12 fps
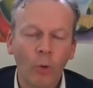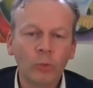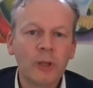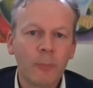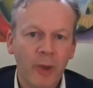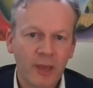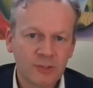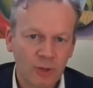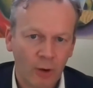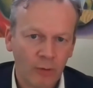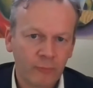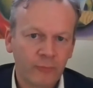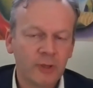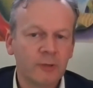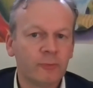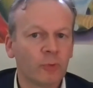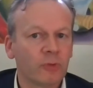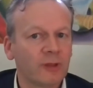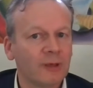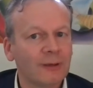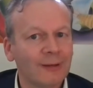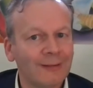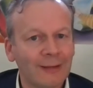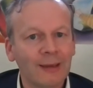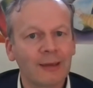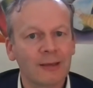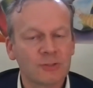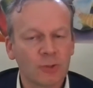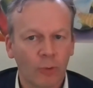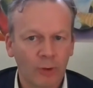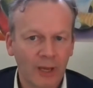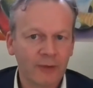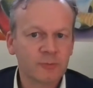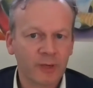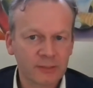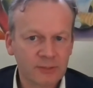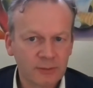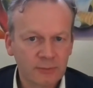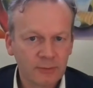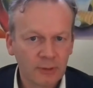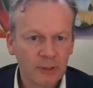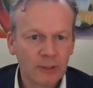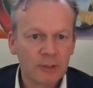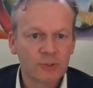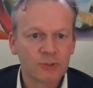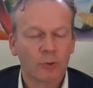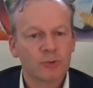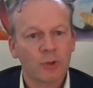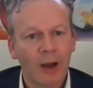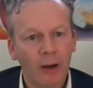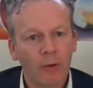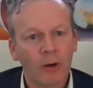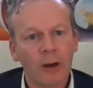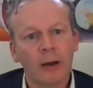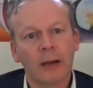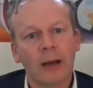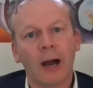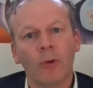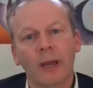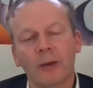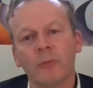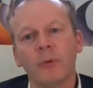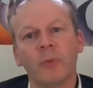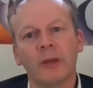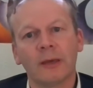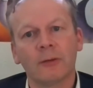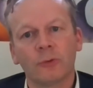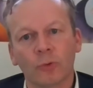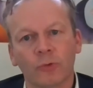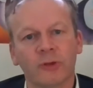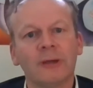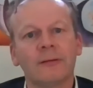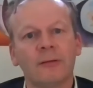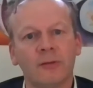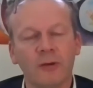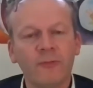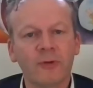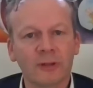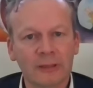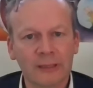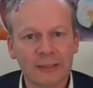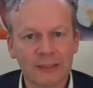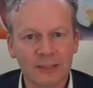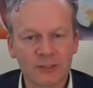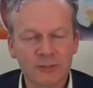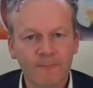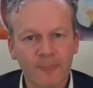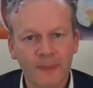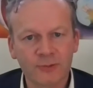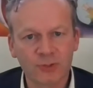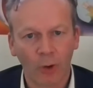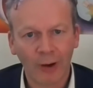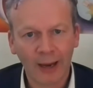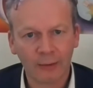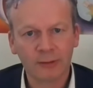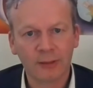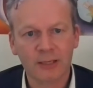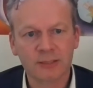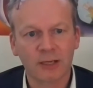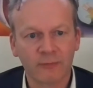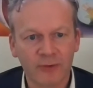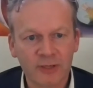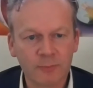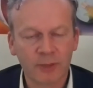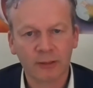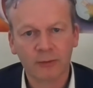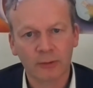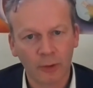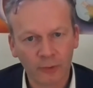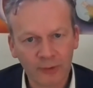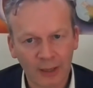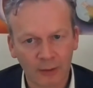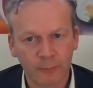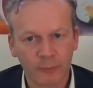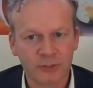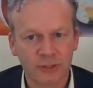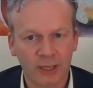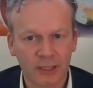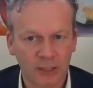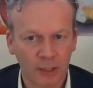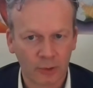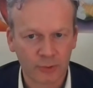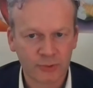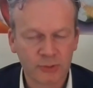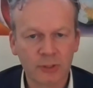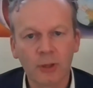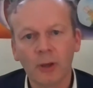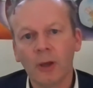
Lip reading: only pays off if you think in decades or lifespans. So how can we begin to think differently in this? So health as an investment, not health budget as a cost.